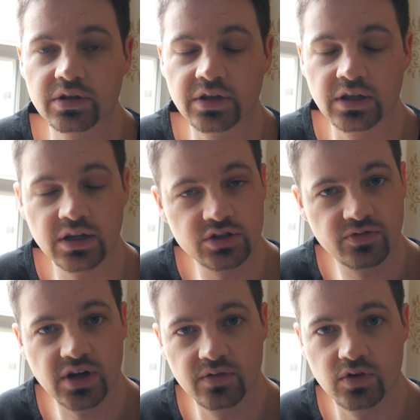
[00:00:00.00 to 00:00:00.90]
the
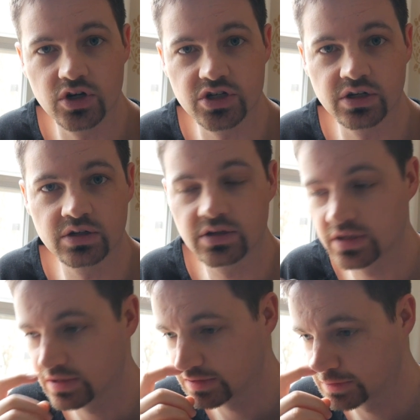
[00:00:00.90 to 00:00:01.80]
electrified version
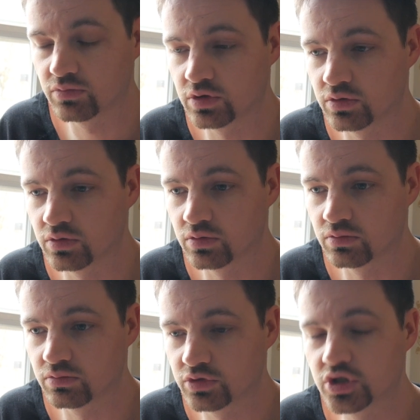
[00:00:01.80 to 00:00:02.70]
is you
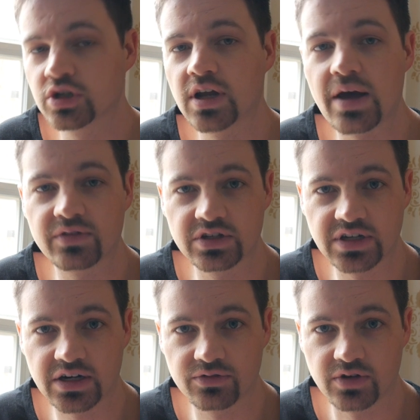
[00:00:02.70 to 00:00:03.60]
shouldn't have to
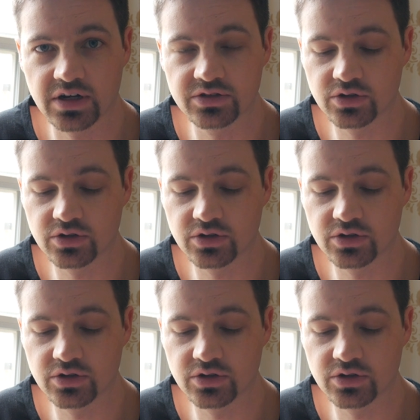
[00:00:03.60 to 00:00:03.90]
sacrifice.